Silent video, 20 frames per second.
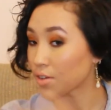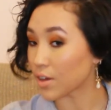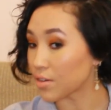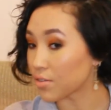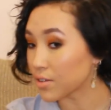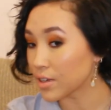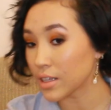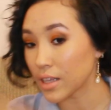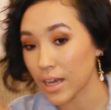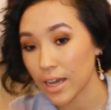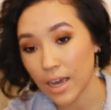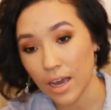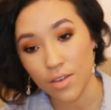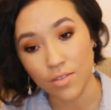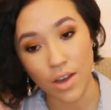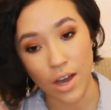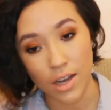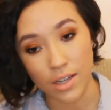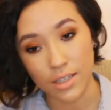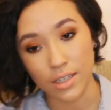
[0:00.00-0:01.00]
I feel like I've
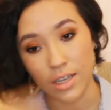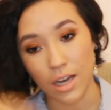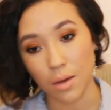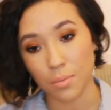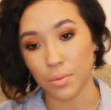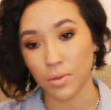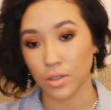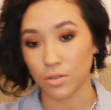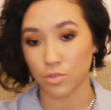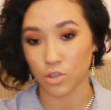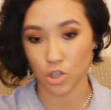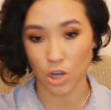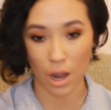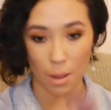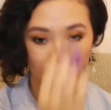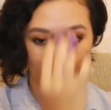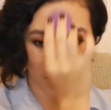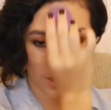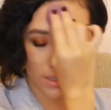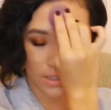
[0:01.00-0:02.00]
gotten a couple of
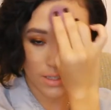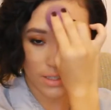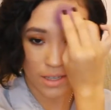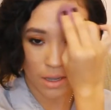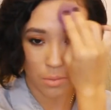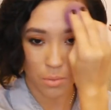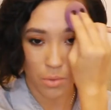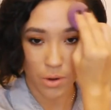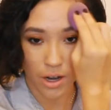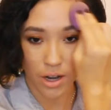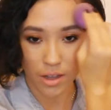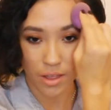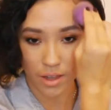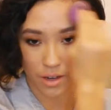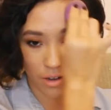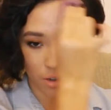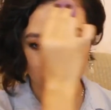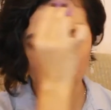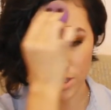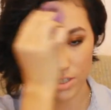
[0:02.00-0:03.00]
droplets somewhere, then
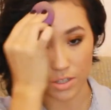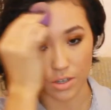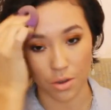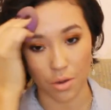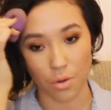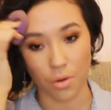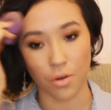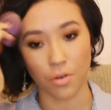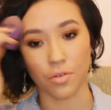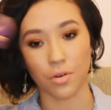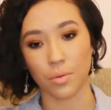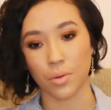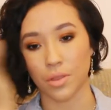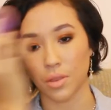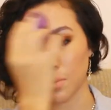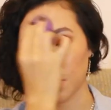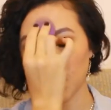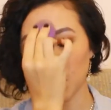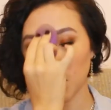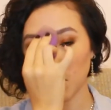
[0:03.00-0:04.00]
I'll just go over with
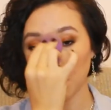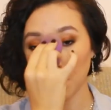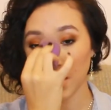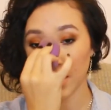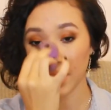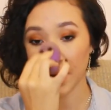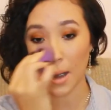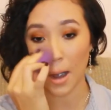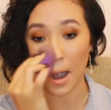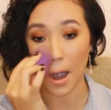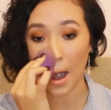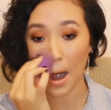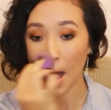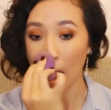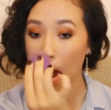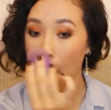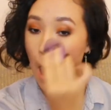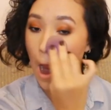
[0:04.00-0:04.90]
the Beauty Blender.